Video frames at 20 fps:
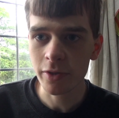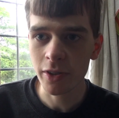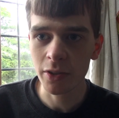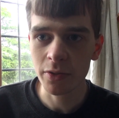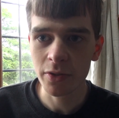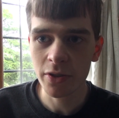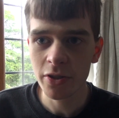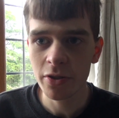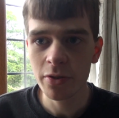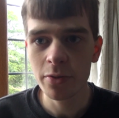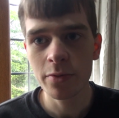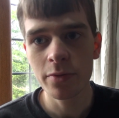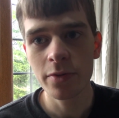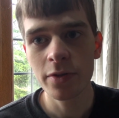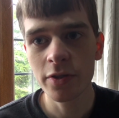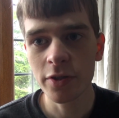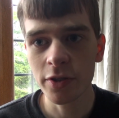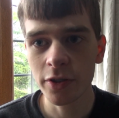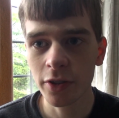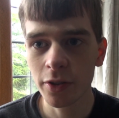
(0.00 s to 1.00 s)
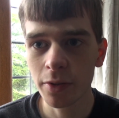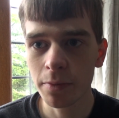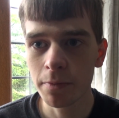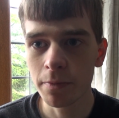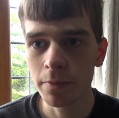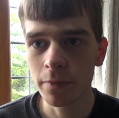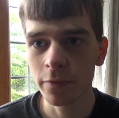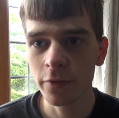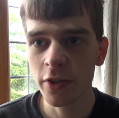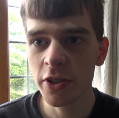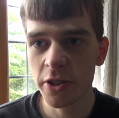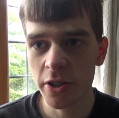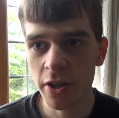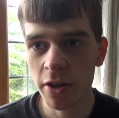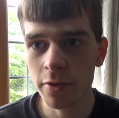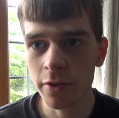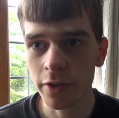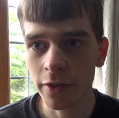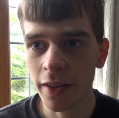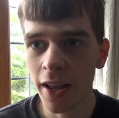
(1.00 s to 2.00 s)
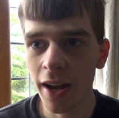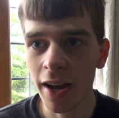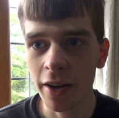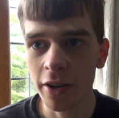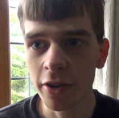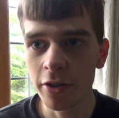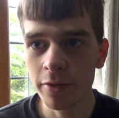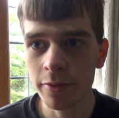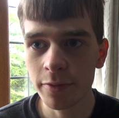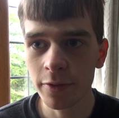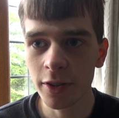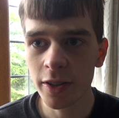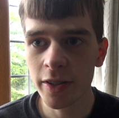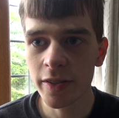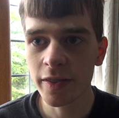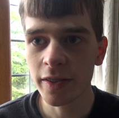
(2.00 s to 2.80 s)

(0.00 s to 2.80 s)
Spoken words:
I'll do some videos on that hopefully,